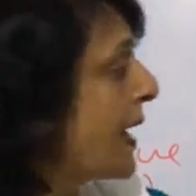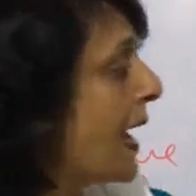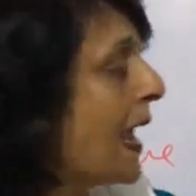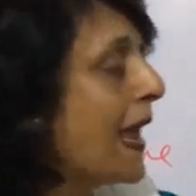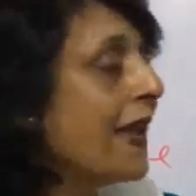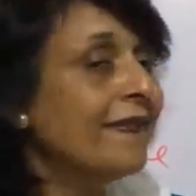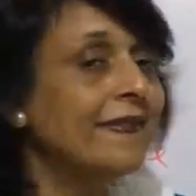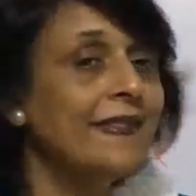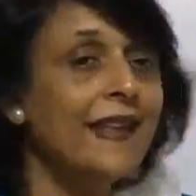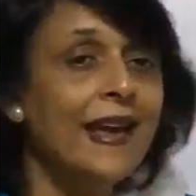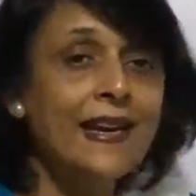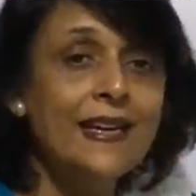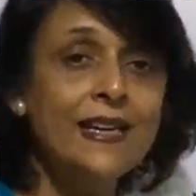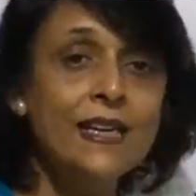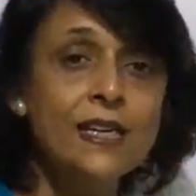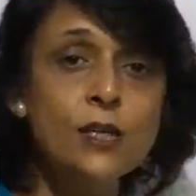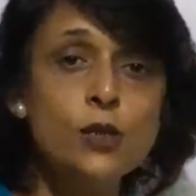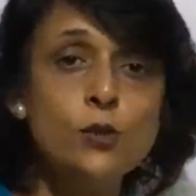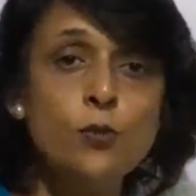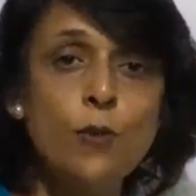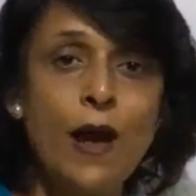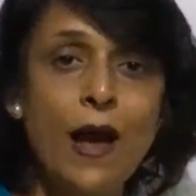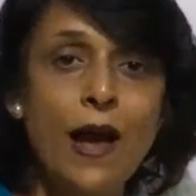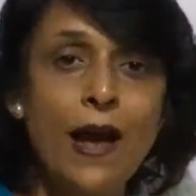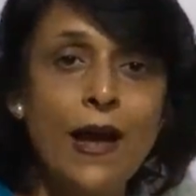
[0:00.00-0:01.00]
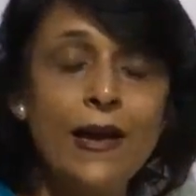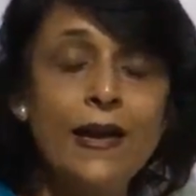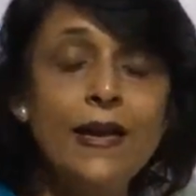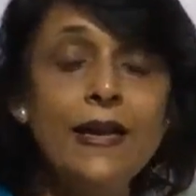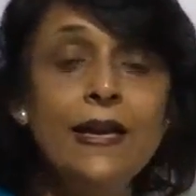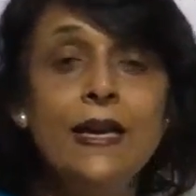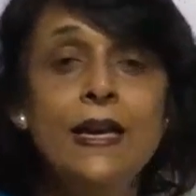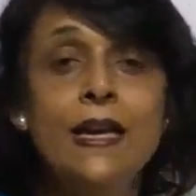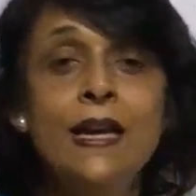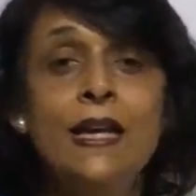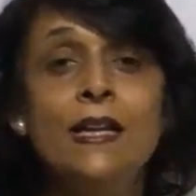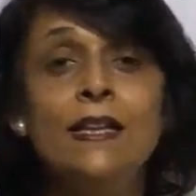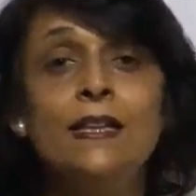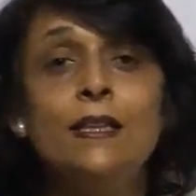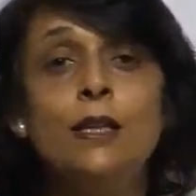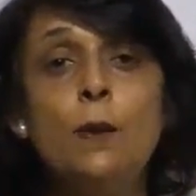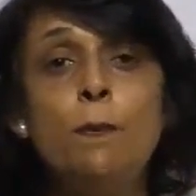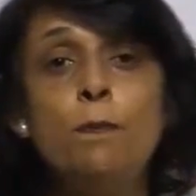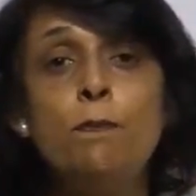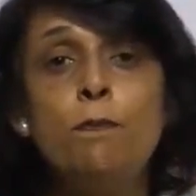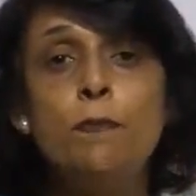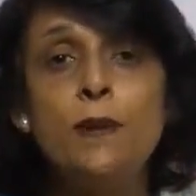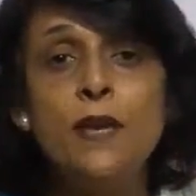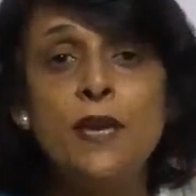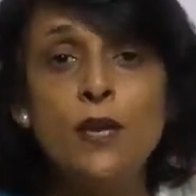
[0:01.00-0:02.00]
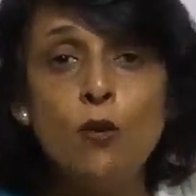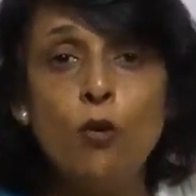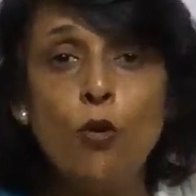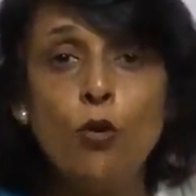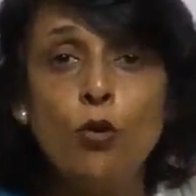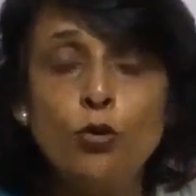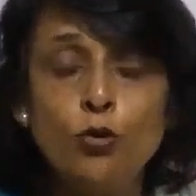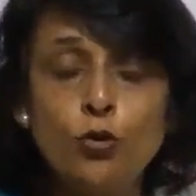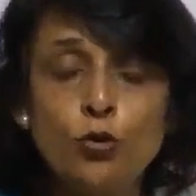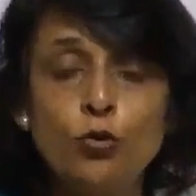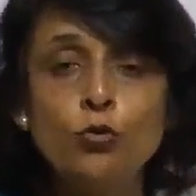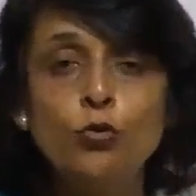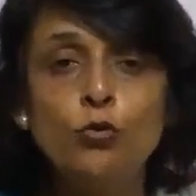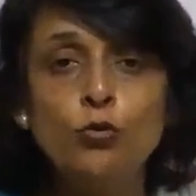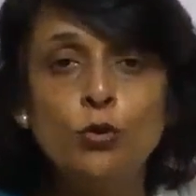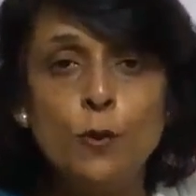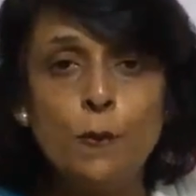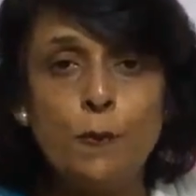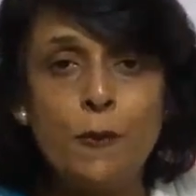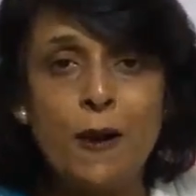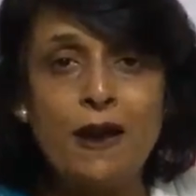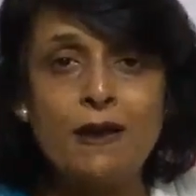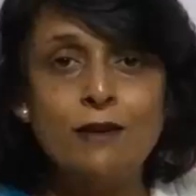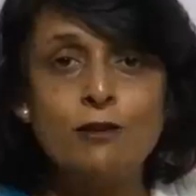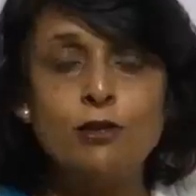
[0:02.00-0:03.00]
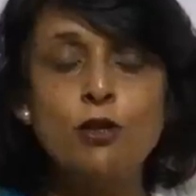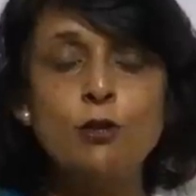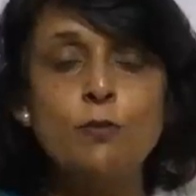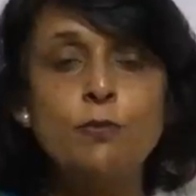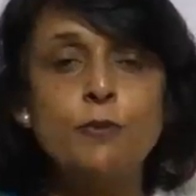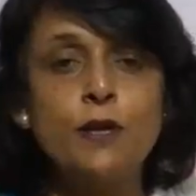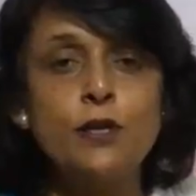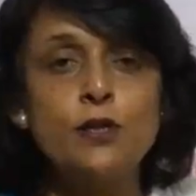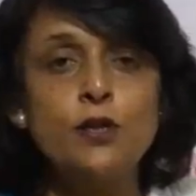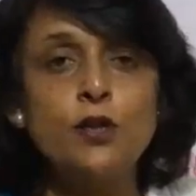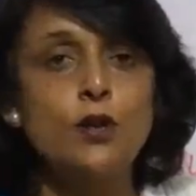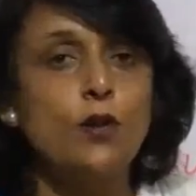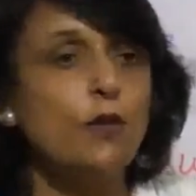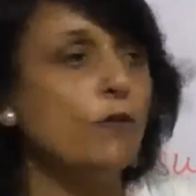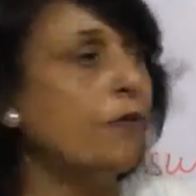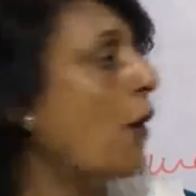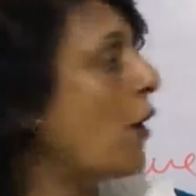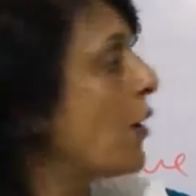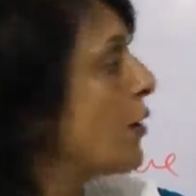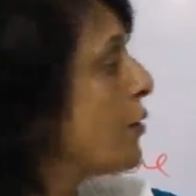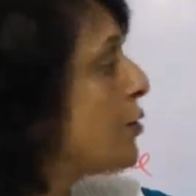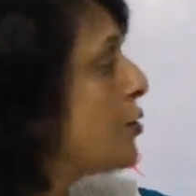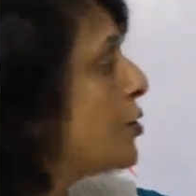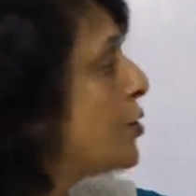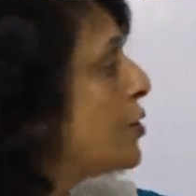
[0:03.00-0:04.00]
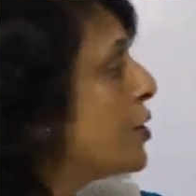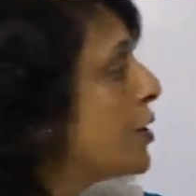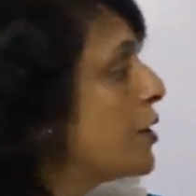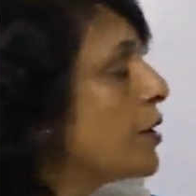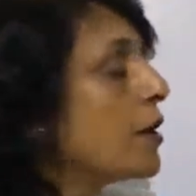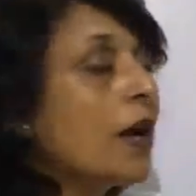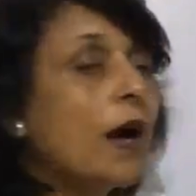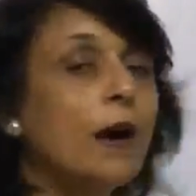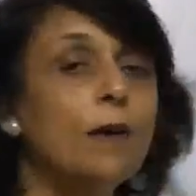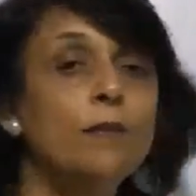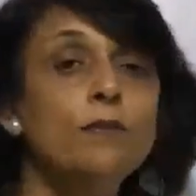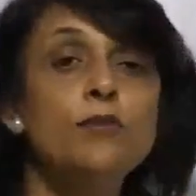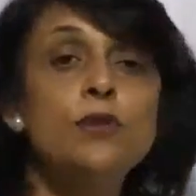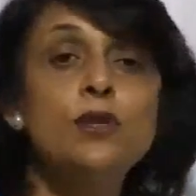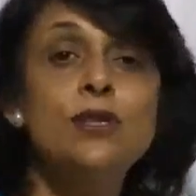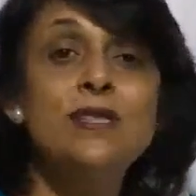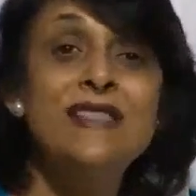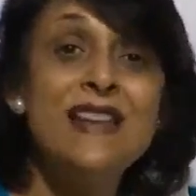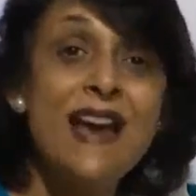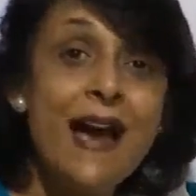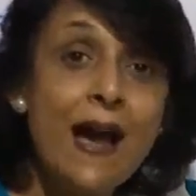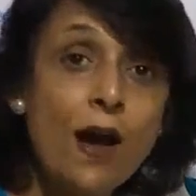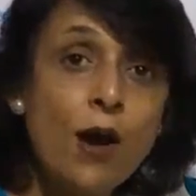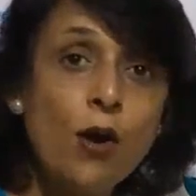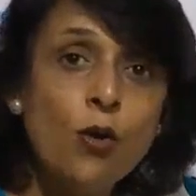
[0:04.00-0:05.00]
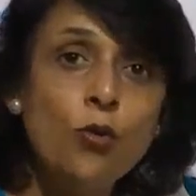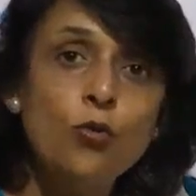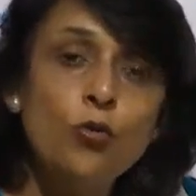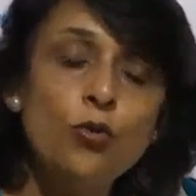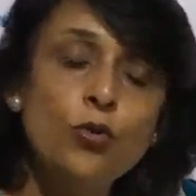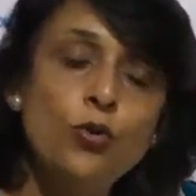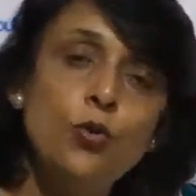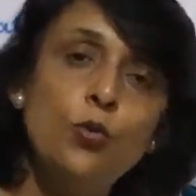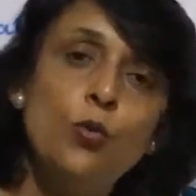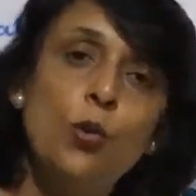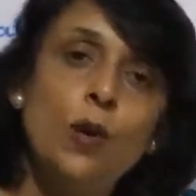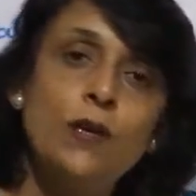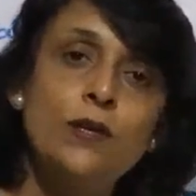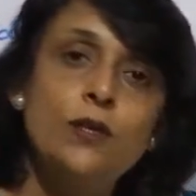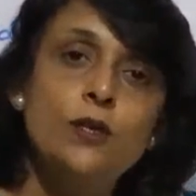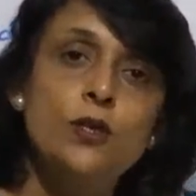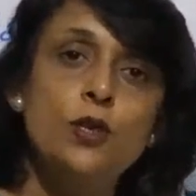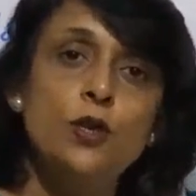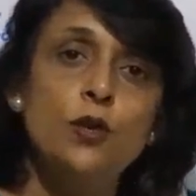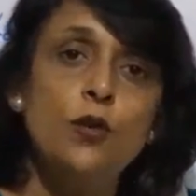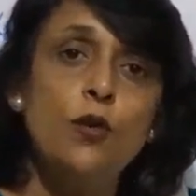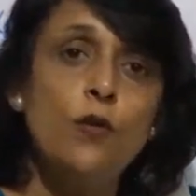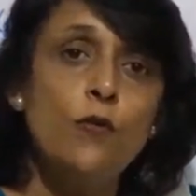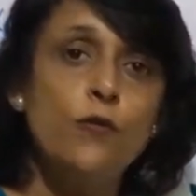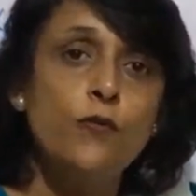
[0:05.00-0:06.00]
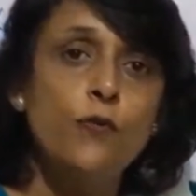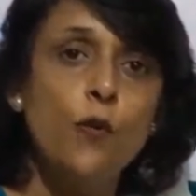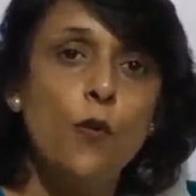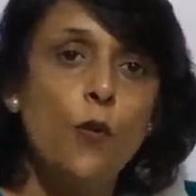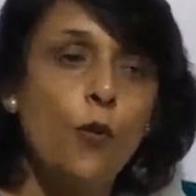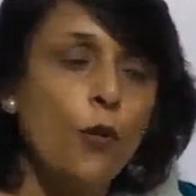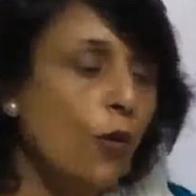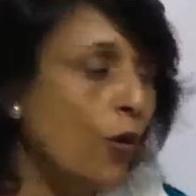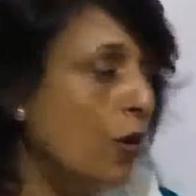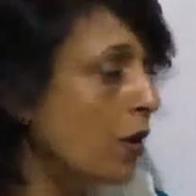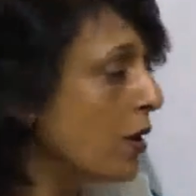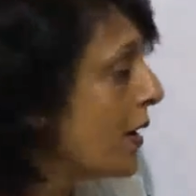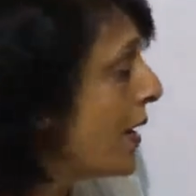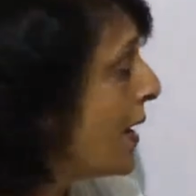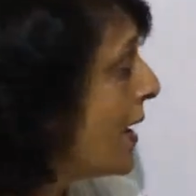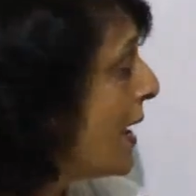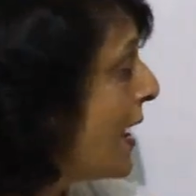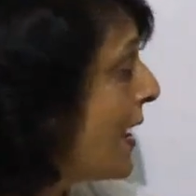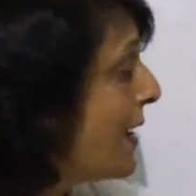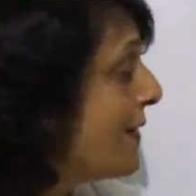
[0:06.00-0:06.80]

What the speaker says: And that is why the PO2, the partial pressure of oxygen, comes down to 104,